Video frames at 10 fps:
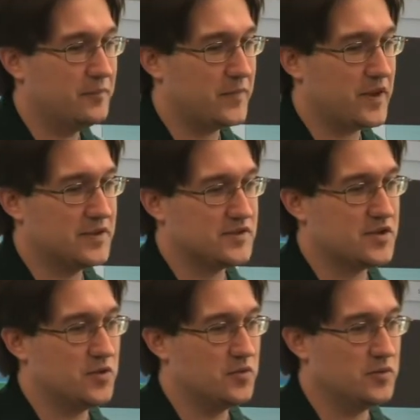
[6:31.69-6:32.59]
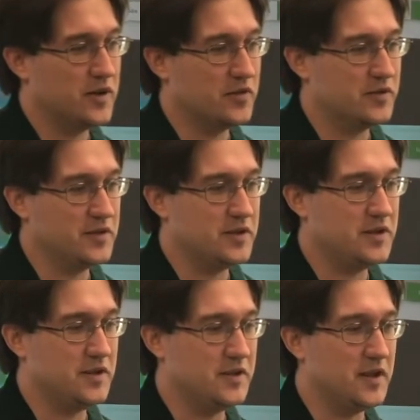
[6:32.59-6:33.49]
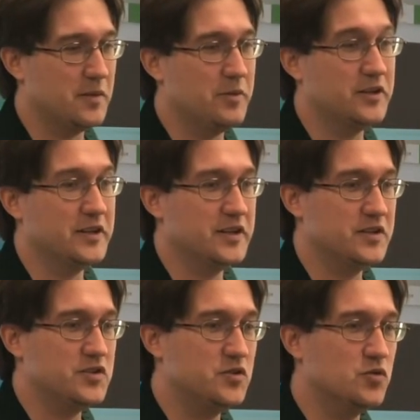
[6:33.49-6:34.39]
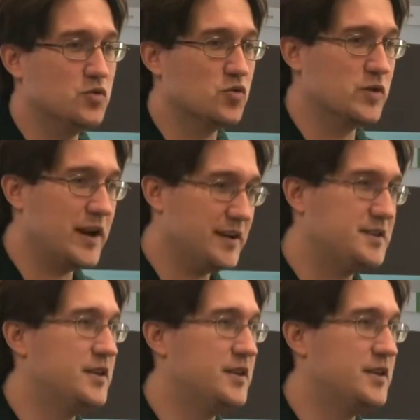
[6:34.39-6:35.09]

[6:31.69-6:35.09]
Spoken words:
And so, the ability to create